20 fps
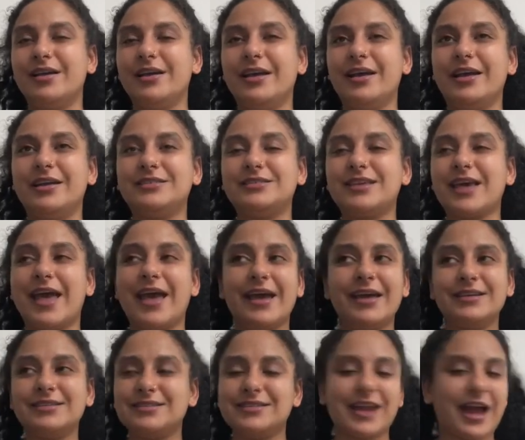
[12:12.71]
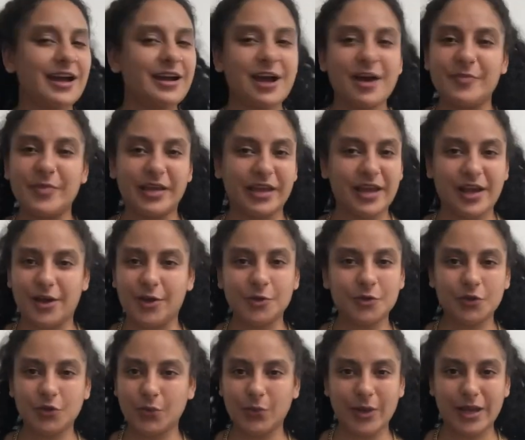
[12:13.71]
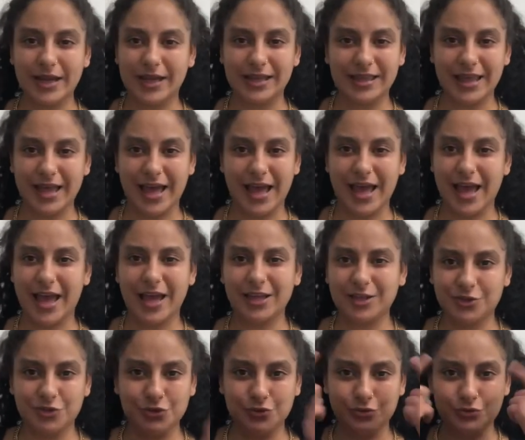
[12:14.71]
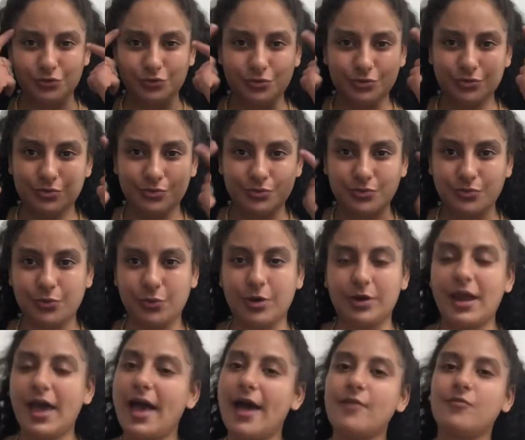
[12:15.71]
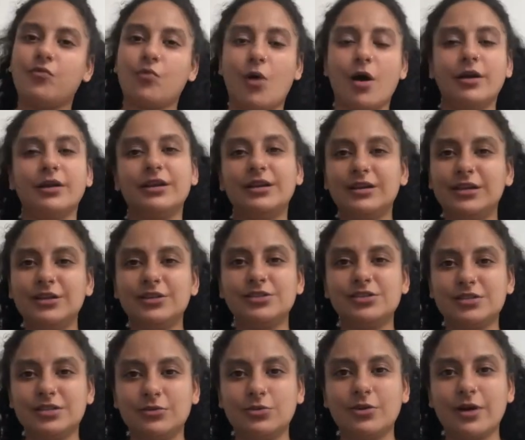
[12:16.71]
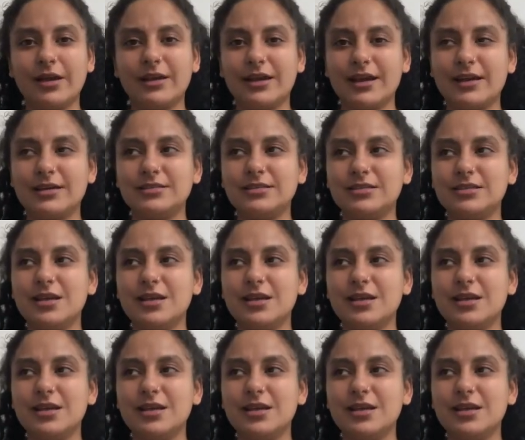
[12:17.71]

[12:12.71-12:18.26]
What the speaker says: it's not coming out the way that you would have wanted it to, I guess.